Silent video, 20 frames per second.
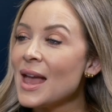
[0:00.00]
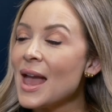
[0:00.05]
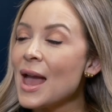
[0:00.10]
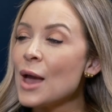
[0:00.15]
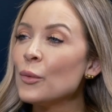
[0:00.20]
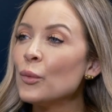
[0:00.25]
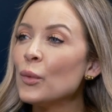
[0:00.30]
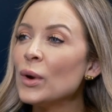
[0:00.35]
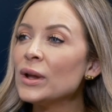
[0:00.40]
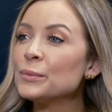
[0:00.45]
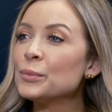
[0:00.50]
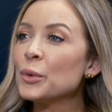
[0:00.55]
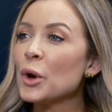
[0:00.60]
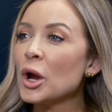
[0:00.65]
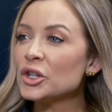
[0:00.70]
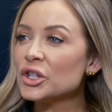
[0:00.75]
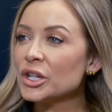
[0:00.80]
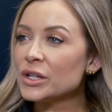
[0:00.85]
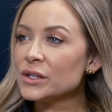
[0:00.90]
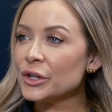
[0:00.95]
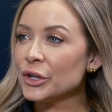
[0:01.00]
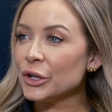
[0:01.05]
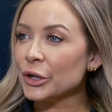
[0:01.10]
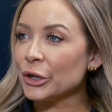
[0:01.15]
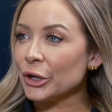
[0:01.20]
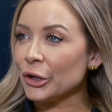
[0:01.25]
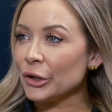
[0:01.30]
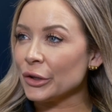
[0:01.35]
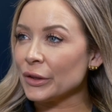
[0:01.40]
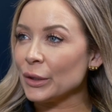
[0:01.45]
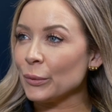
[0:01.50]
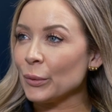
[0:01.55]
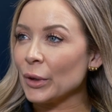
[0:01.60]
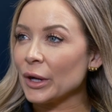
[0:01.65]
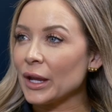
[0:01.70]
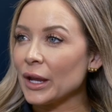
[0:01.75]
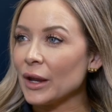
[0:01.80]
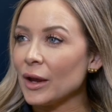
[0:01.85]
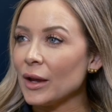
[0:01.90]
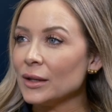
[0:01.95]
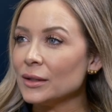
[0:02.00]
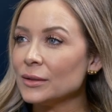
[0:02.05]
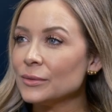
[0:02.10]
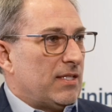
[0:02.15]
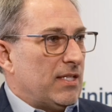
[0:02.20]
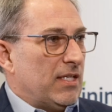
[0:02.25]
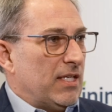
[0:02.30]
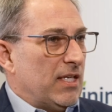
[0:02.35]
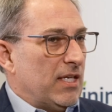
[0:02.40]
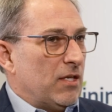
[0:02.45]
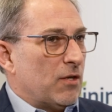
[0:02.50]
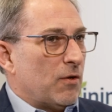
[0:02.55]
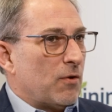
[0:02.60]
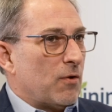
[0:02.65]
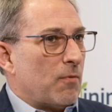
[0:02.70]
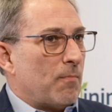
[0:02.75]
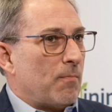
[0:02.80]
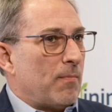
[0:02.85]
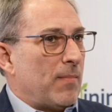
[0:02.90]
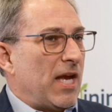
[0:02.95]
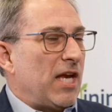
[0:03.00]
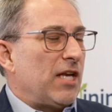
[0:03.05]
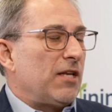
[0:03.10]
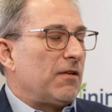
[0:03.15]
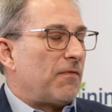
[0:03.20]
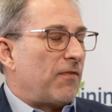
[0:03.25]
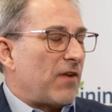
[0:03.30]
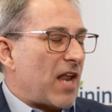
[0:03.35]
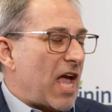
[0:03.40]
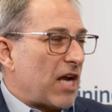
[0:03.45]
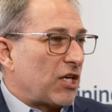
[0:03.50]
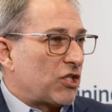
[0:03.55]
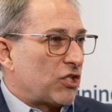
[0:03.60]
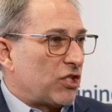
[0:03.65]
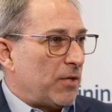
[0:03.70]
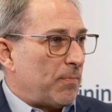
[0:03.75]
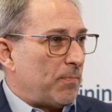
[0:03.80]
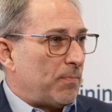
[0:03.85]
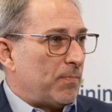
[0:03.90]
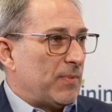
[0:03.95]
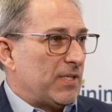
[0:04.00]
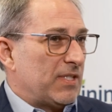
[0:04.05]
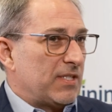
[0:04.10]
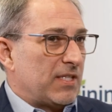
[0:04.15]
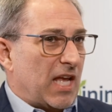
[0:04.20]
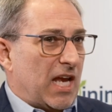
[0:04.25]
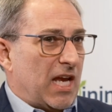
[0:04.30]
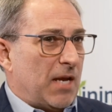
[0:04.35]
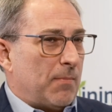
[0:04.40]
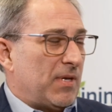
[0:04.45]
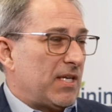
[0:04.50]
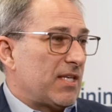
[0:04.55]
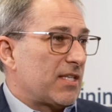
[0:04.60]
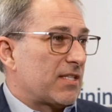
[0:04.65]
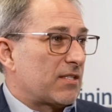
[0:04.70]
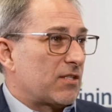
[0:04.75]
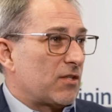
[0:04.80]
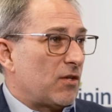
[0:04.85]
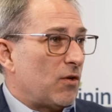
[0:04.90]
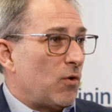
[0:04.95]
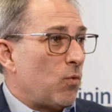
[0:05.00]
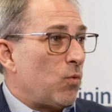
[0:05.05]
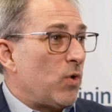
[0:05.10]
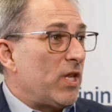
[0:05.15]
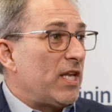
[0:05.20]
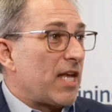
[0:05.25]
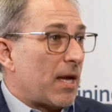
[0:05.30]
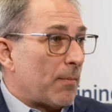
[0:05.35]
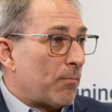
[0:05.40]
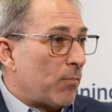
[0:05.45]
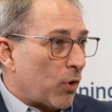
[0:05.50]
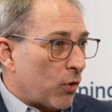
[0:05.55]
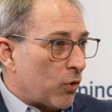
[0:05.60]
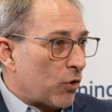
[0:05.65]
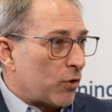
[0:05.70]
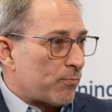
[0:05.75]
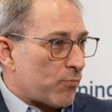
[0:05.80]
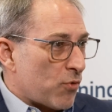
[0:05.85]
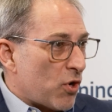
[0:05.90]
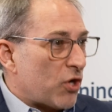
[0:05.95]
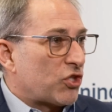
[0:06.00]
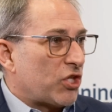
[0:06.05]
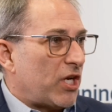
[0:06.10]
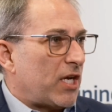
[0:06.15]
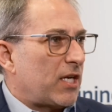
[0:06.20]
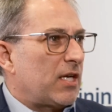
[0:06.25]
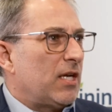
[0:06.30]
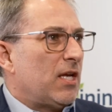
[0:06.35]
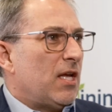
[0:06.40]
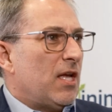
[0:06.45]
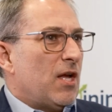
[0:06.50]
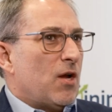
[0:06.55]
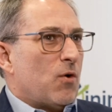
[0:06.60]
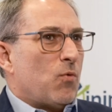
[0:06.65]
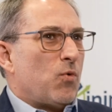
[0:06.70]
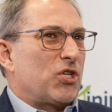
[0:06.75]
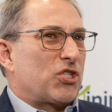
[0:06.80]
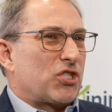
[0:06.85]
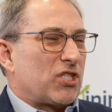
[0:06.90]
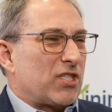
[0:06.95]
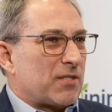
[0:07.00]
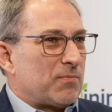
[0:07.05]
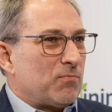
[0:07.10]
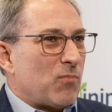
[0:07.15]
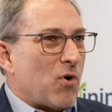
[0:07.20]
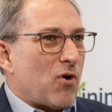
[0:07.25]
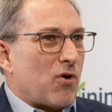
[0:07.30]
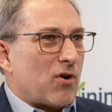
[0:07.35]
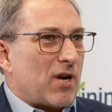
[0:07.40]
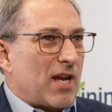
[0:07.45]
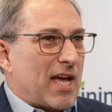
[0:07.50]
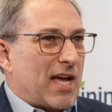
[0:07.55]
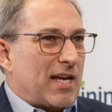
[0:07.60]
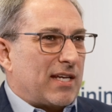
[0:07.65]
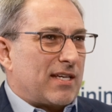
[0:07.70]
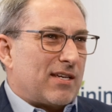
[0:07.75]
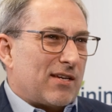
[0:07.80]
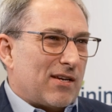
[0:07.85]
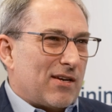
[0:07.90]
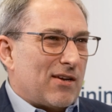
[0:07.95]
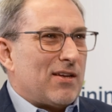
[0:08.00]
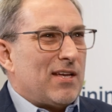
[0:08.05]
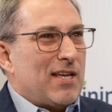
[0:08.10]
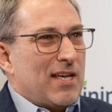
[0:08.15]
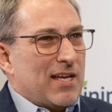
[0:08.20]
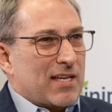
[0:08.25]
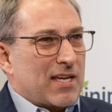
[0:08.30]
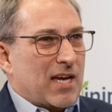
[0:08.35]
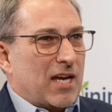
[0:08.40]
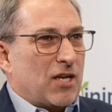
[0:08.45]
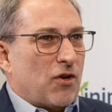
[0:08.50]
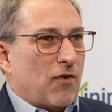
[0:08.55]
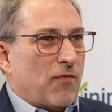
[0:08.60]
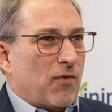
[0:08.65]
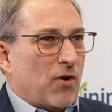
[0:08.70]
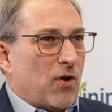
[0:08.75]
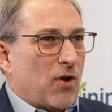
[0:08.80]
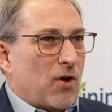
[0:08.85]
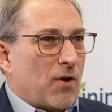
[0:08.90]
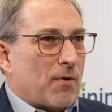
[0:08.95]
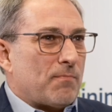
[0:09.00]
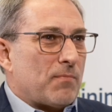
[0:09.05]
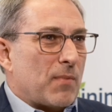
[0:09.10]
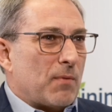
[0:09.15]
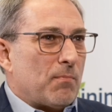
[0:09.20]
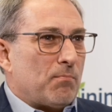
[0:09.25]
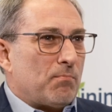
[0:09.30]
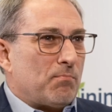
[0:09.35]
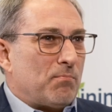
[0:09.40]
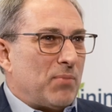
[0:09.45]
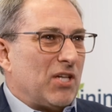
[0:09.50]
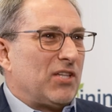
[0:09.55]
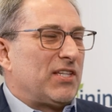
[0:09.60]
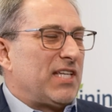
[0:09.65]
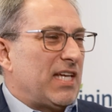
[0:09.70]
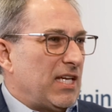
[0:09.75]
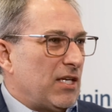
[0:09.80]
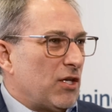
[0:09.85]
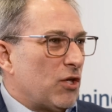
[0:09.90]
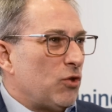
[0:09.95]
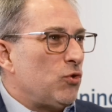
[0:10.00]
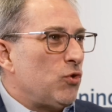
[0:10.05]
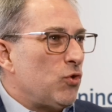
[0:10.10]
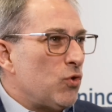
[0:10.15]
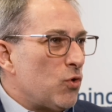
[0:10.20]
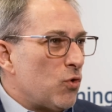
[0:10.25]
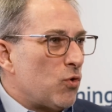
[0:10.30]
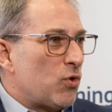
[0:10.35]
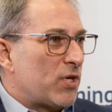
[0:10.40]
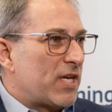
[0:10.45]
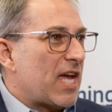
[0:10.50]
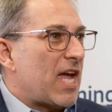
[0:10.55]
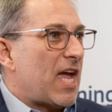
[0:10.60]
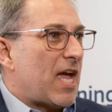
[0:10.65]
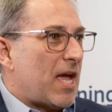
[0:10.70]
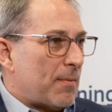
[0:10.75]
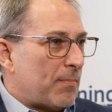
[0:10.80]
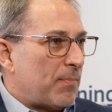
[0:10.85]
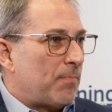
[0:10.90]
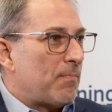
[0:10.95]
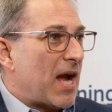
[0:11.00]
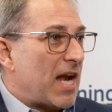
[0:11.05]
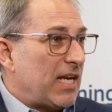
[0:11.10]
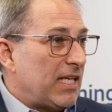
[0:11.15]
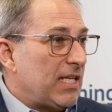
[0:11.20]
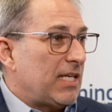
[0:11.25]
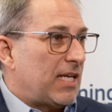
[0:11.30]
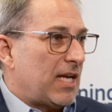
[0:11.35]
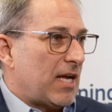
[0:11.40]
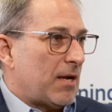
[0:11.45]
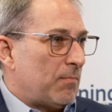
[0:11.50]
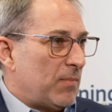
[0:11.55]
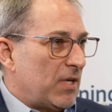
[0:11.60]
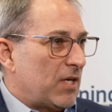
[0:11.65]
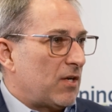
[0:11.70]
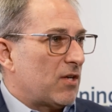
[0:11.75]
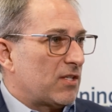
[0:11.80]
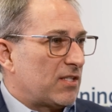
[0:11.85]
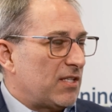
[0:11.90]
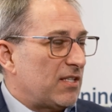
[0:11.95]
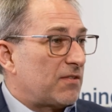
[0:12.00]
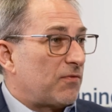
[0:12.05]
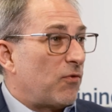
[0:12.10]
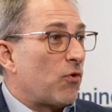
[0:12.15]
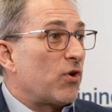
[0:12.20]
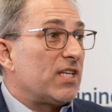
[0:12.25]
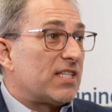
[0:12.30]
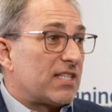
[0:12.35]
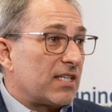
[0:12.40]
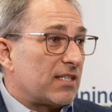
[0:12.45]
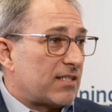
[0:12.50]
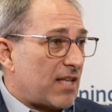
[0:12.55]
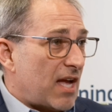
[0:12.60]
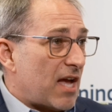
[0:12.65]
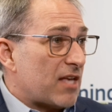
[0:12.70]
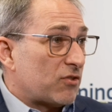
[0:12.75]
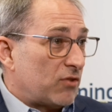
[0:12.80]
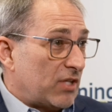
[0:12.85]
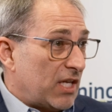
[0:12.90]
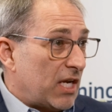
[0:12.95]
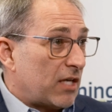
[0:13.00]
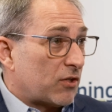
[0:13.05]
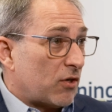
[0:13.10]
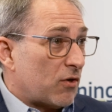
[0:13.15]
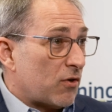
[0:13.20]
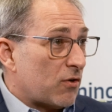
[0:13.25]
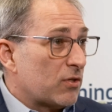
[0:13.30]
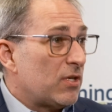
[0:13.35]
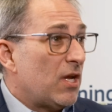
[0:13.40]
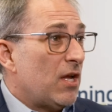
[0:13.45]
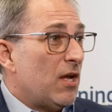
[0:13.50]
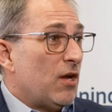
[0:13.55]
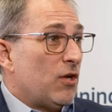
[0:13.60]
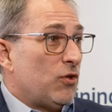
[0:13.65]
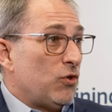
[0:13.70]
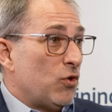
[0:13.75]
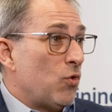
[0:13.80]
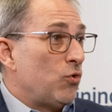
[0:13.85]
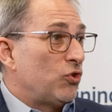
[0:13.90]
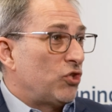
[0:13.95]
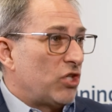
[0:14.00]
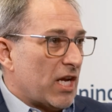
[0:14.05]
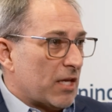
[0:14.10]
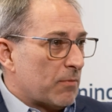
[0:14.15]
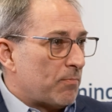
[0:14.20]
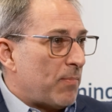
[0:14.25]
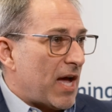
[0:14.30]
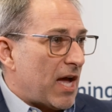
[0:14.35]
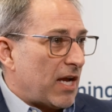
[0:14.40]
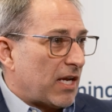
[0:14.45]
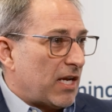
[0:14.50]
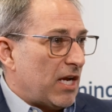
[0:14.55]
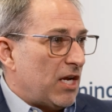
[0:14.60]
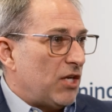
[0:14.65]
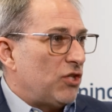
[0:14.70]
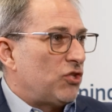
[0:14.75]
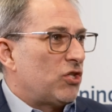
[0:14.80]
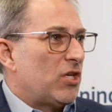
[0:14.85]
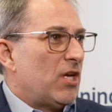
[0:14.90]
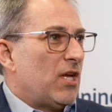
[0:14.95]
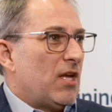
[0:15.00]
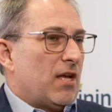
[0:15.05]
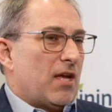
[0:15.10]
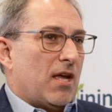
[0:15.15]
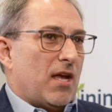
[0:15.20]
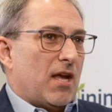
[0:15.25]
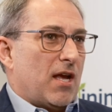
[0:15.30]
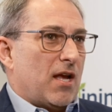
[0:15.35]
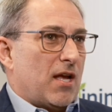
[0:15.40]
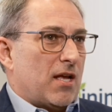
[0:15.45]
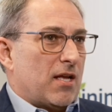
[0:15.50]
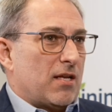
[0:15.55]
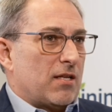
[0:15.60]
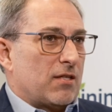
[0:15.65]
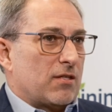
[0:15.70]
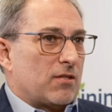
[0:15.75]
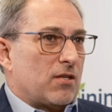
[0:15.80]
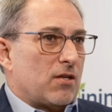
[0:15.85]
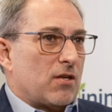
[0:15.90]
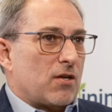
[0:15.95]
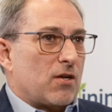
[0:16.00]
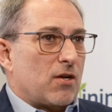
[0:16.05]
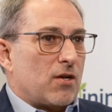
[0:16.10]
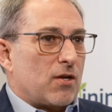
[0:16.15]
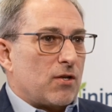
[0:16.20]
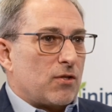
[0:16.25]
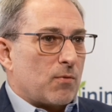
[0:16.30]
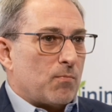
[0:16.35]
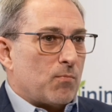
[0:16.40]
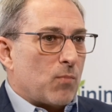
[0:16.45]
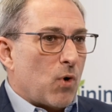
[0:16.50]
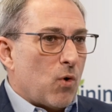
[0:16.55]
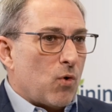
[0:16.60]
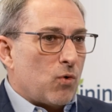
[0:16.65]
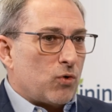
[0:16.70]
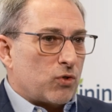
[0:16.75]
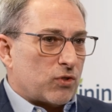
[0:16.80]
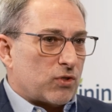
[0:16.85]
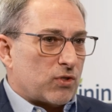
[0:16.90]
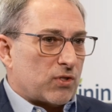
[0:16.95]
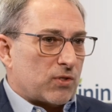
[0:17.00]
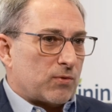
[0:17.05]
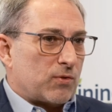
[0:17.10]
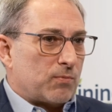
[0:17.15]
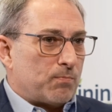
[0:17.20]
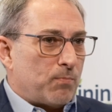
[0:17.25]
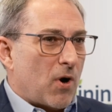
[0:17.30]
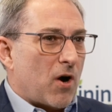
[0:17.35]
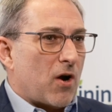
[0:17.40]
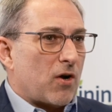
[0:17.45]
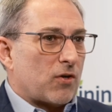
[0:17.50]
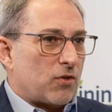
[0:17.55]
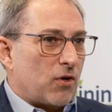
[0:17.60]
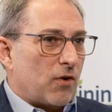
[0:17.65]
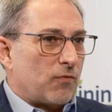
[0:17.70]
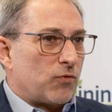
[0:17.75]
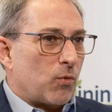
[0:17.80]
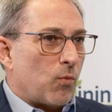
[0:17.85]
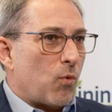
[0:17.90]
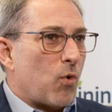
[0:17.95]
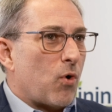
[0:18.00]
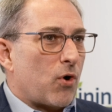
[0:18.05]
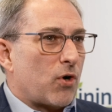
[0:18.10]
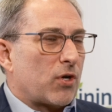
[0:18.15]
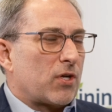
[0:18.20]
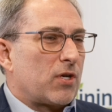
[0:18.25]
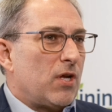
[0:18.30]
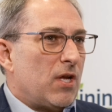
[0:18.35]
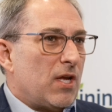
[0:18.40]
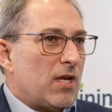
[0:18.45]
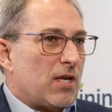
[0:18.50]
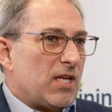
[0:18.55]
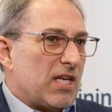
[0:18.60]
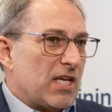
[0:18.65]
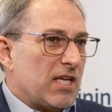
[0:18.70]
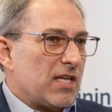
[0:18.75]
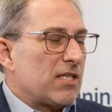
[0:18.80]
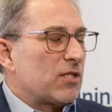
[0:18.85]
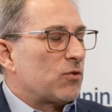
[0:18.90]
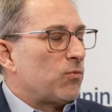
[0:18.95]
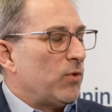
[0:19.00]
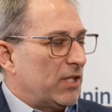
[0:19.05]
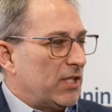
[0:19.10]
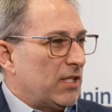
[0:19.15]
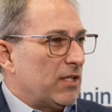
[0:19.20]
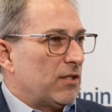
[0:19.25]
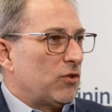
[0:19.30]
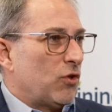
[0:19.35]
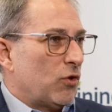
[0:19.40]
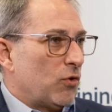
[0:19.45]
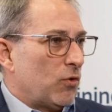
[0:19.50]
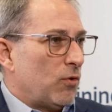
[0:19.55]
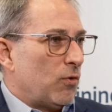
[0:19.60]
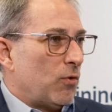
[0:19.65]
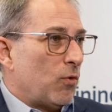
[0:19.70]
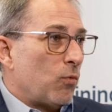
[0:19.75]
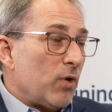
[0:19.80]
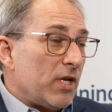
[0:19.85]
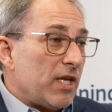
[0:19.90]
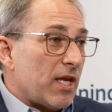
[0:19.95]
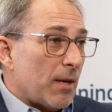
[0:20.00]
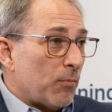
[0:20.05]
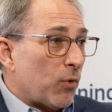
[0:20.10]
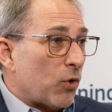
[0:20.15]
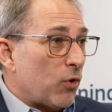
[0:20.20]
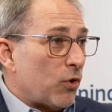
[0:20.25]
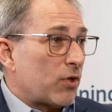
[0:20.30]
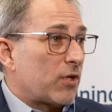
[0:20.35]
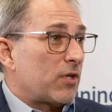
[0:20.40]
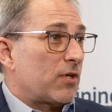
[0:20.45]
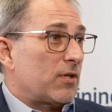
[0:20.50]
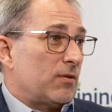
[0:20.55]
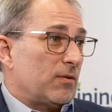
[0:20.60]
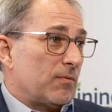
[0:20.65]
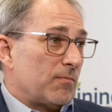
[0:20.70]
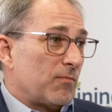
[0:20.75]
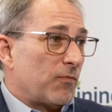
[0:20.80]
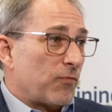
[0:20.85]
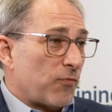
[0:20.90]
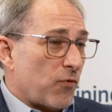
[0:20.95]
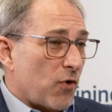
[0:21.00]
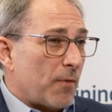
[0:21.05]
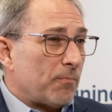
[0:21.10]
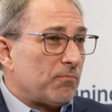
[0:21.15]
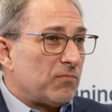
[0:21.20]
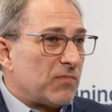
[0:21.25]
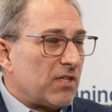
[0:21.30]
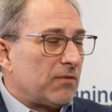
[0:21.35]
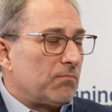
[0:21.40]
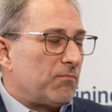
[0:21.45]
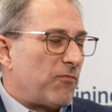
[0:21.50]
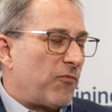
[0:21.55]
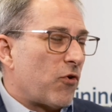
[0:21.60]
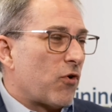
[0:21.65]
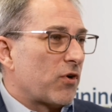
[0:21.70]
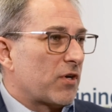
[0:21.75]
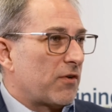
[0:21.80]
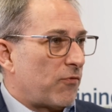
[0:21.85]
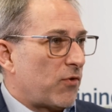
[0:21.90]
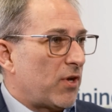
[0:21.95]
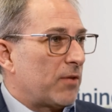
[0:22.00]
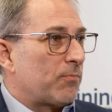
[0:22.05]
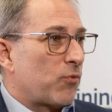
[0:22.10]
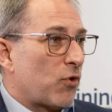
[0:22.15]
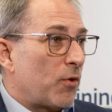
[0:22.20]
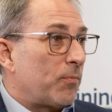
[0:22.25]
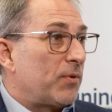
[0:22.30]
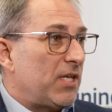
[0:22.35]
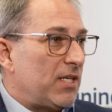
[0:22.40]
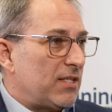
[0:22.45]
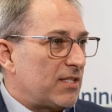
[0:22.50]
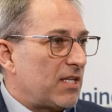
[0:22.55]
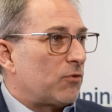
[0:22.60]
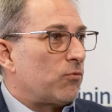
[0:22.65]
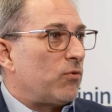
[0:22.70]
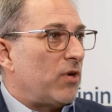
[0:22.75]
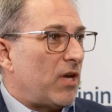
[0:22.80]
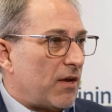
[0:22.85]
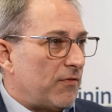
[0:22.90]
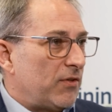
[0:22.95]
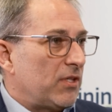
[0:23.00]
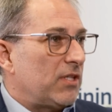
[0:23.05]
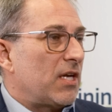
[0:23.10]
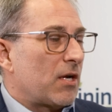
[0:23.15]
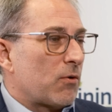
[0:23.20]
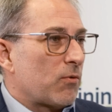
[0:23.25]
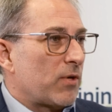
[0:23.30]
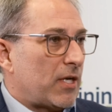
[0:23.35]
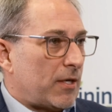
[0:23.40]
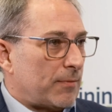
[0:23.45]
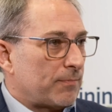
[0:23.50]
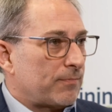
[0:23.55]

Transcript: And what projects are you currently working on? The uh, main flagship name is uh, William Brook project, which is more like uh, kind of a building a new camp, mining camp, because it's 46,000 hectare, huge land package, and uh, the most part of the work is within the William Brook from four different properties that we have in the area.